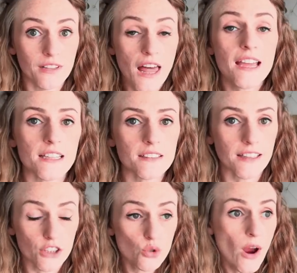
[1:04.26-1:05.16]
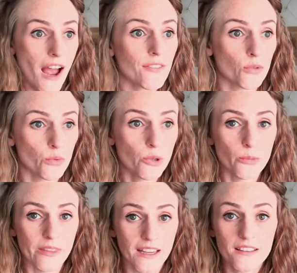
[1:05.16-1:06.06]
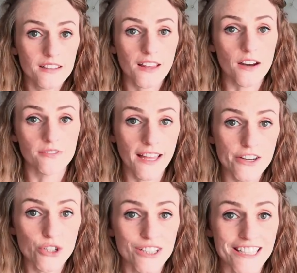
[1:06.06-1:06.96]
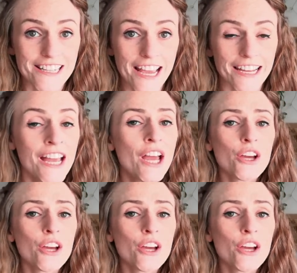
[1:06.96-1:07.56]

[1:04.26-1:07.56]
light, like you have a room that gets a lot of light during the day,